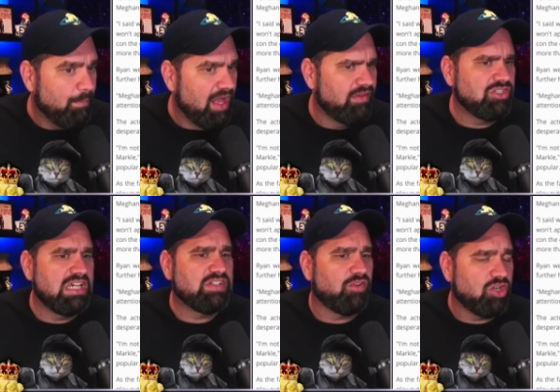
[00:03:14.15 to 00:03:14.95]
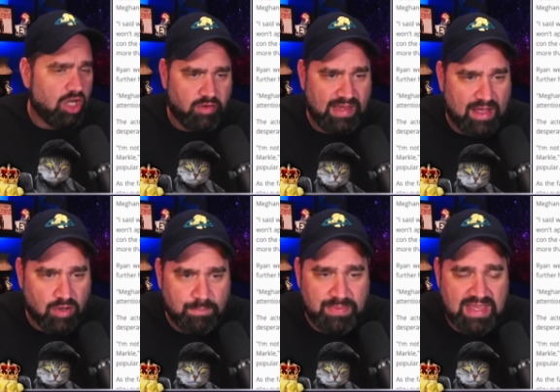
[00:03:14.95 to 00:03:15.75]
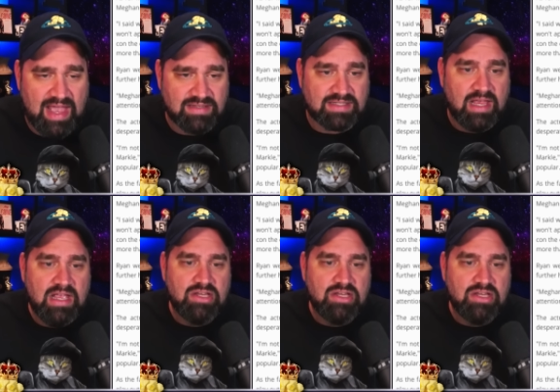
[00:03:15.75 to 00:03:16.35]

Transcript: apologize for calling out her B S.